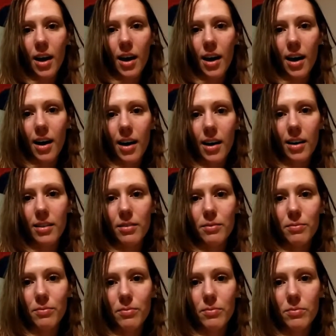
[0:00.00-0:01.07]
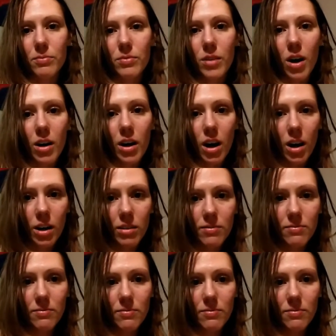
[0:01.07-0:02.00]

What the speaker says: I'm not got